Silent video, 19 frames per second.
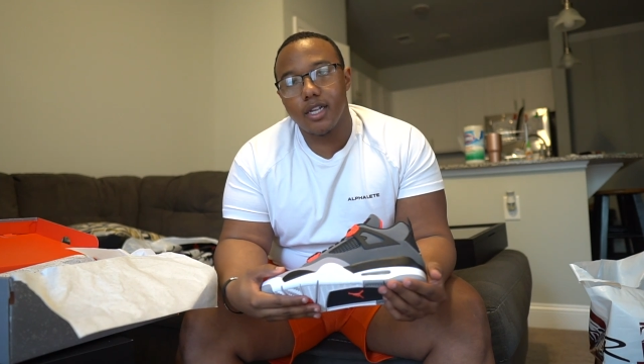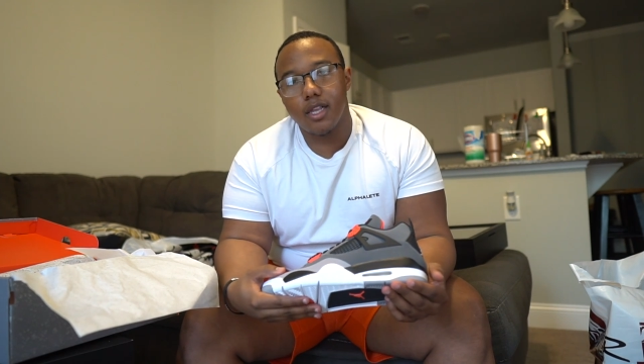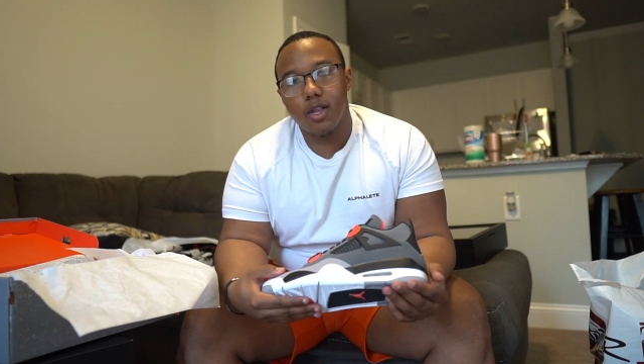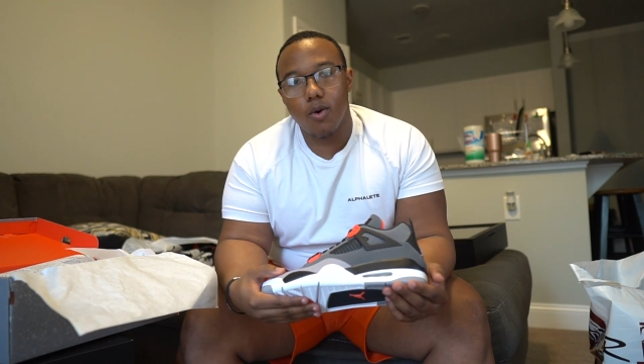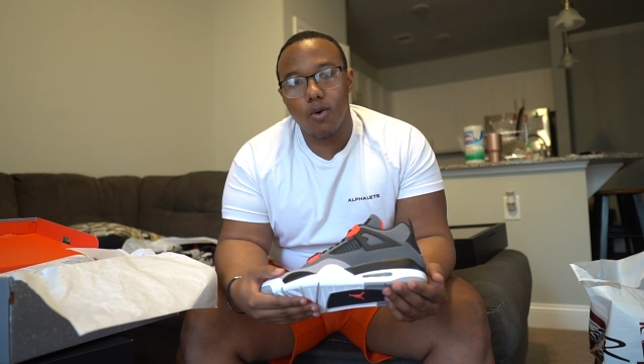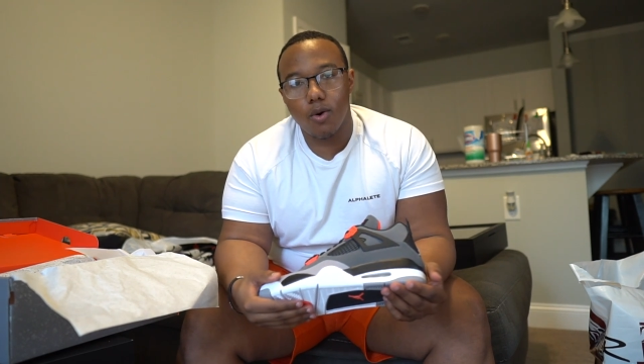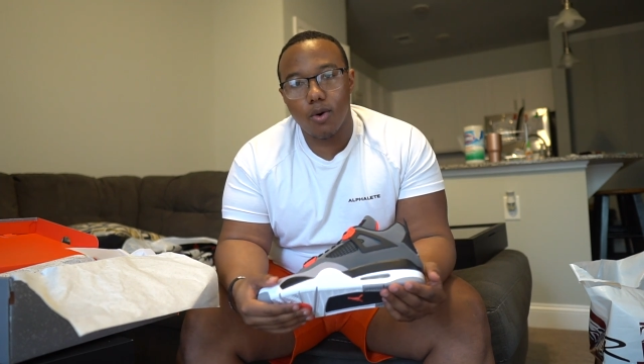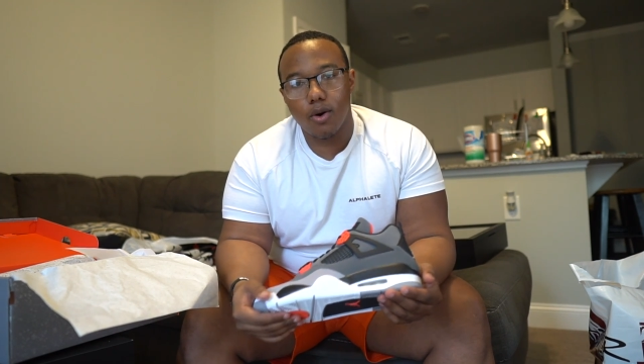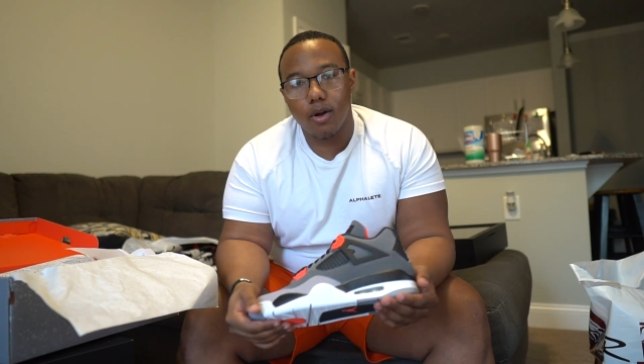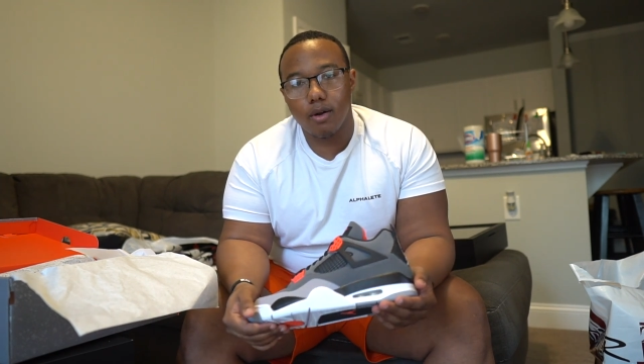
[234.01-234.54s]

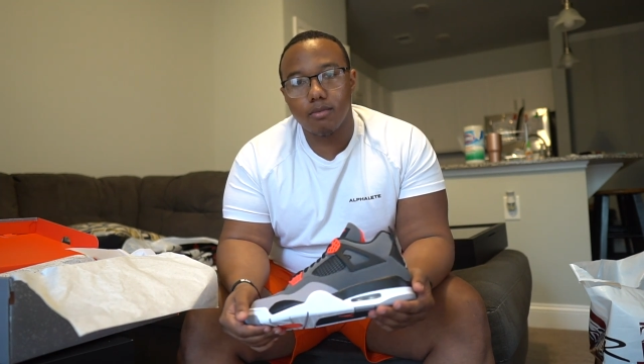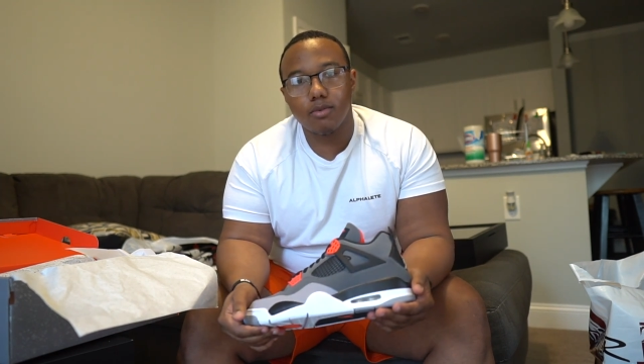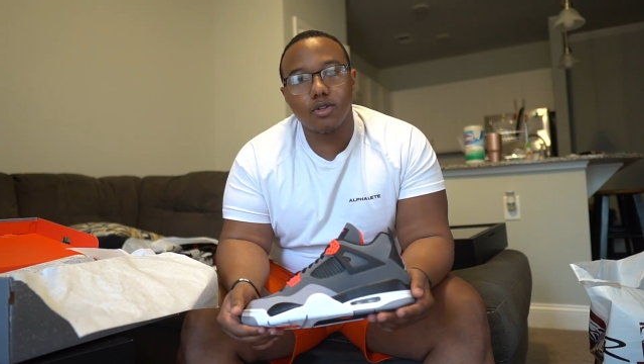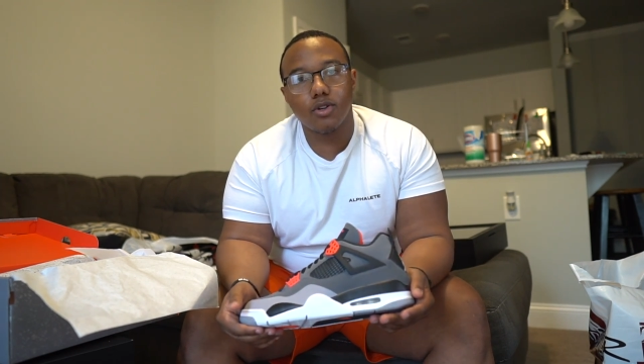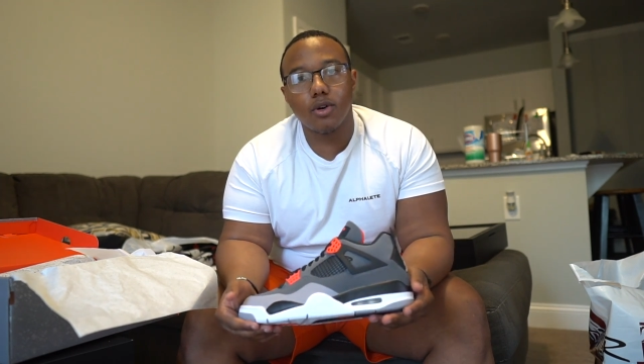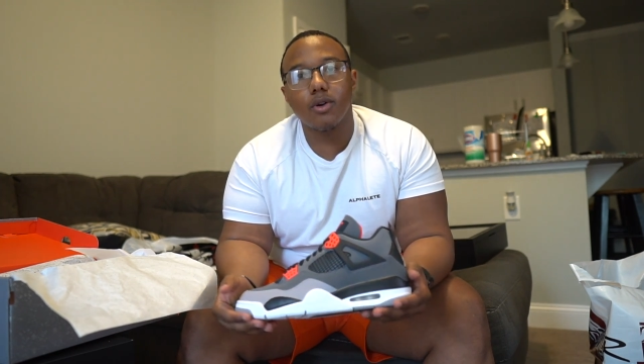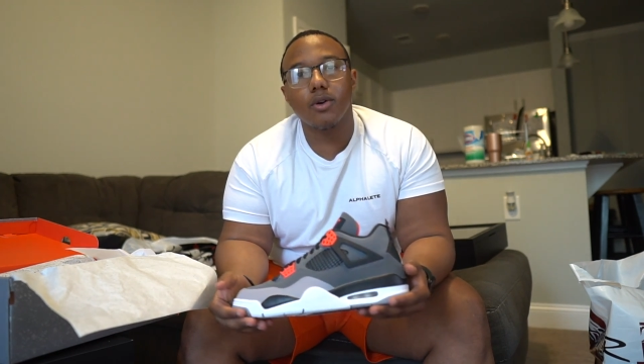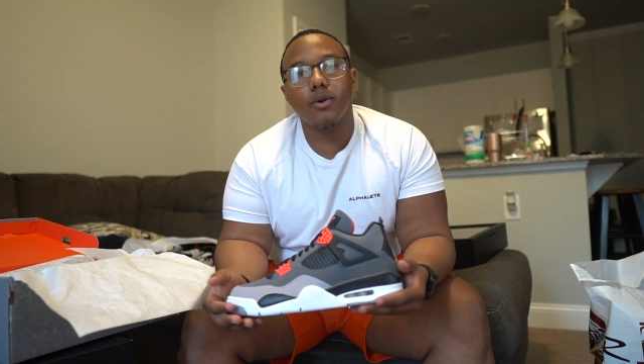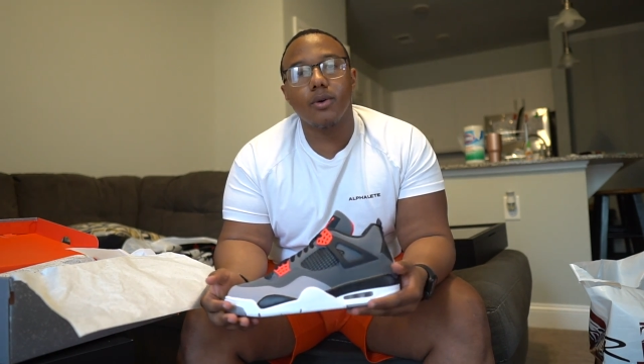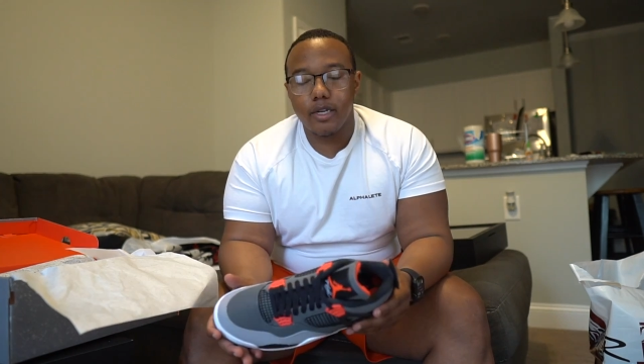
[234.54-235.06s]
lower i'm
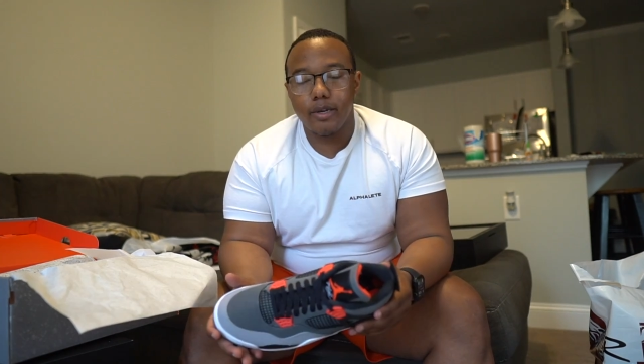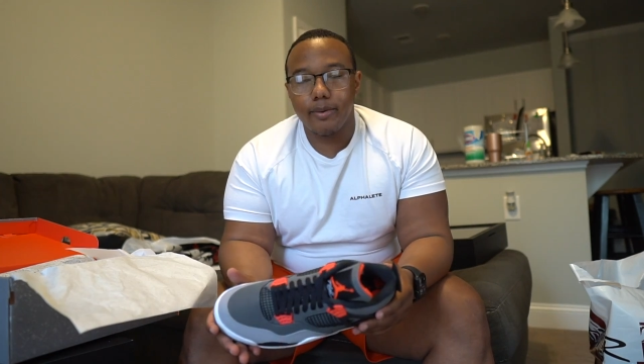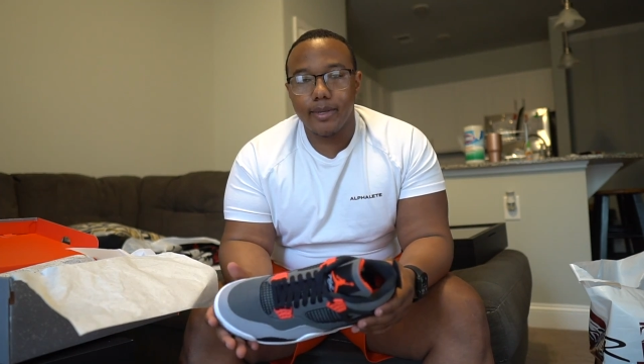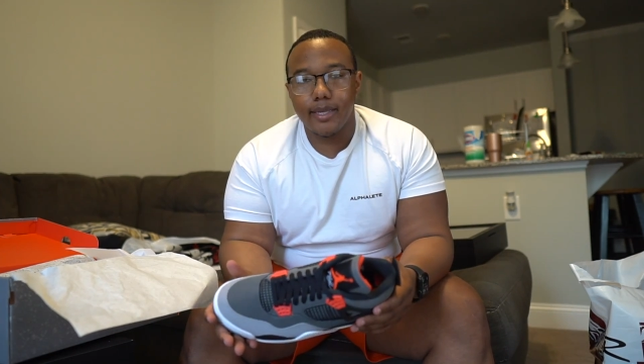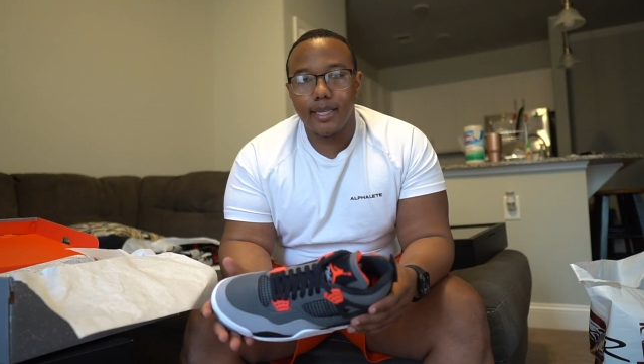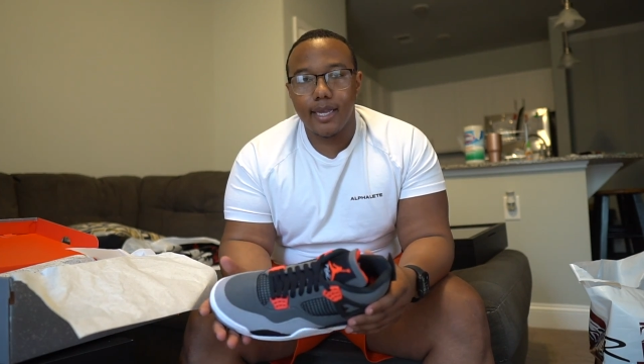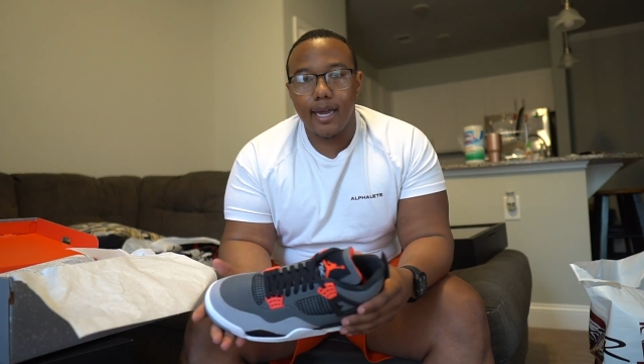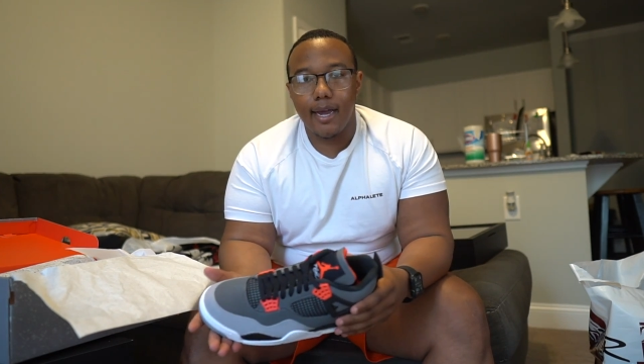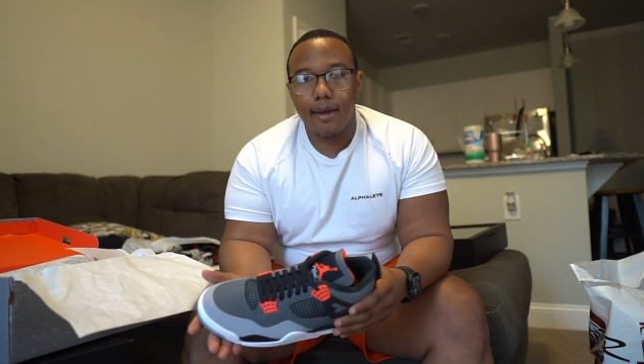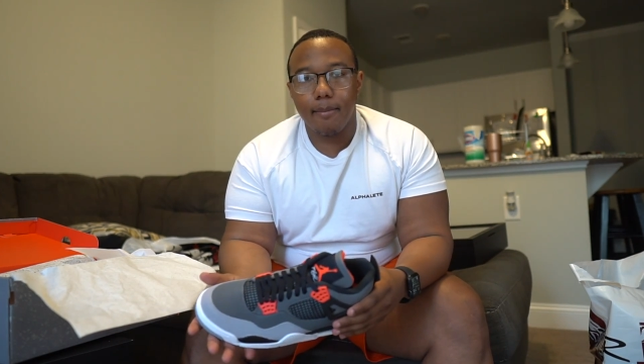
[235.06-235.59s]
screwed with
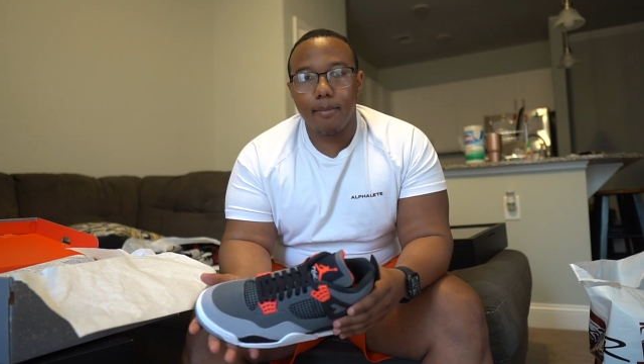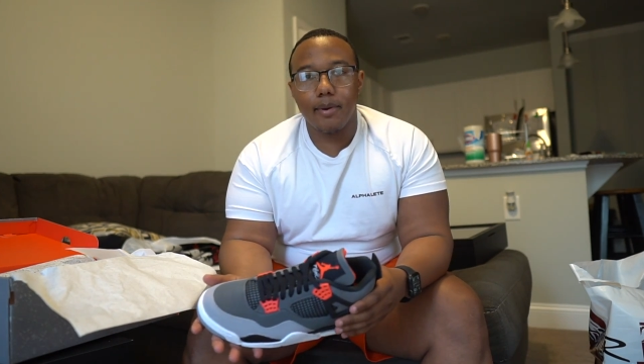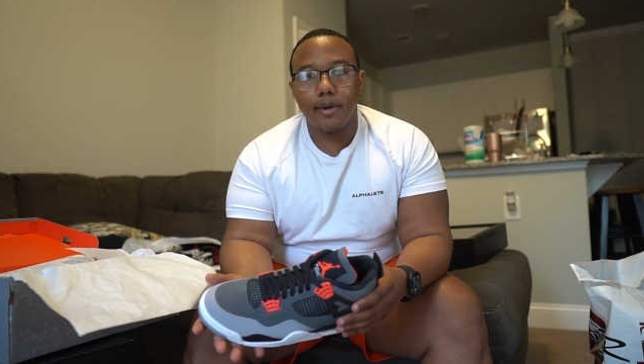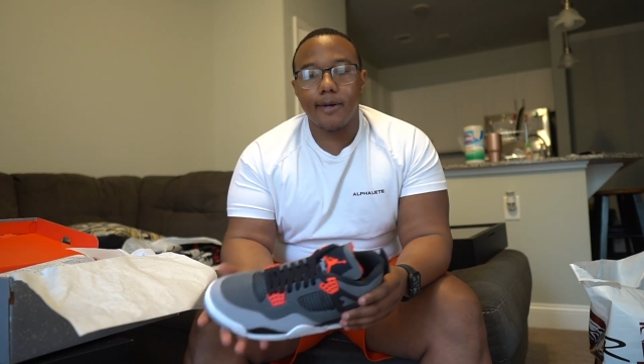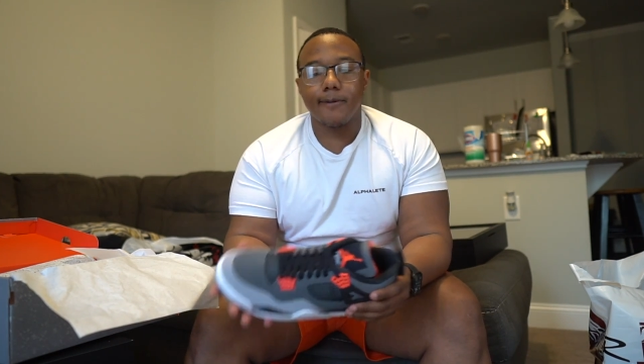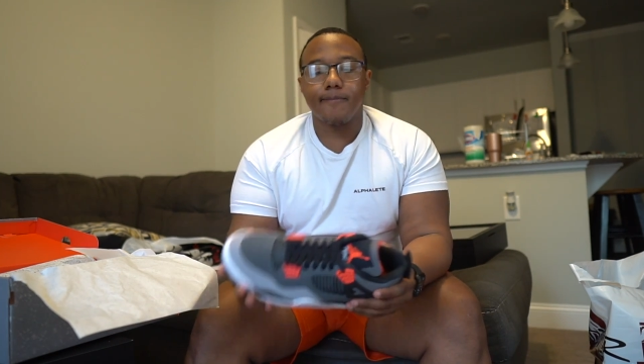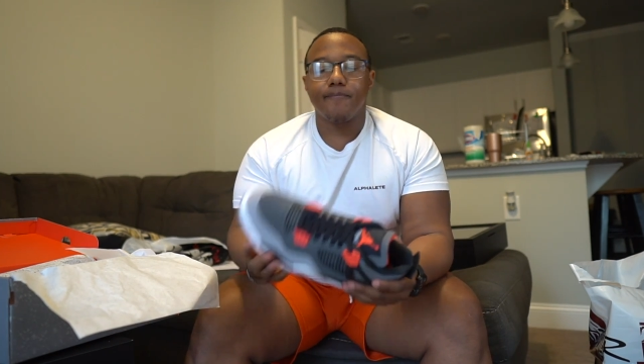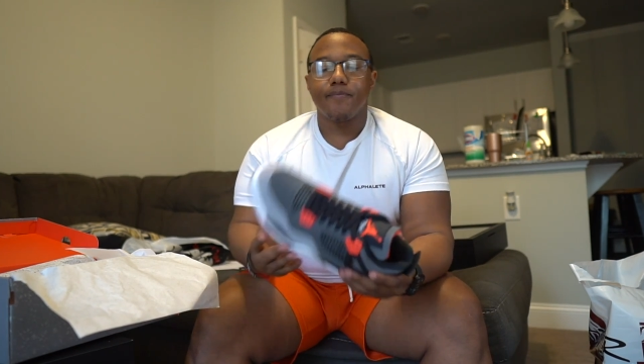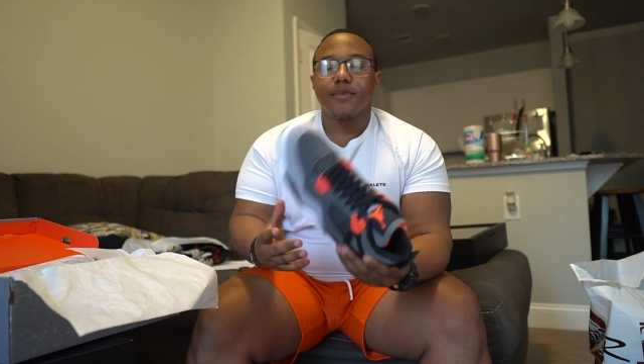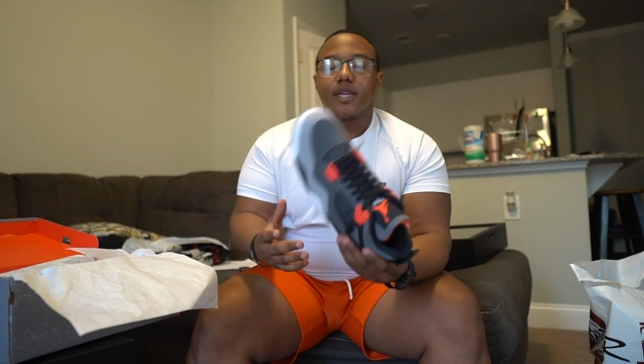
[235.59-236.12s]
that but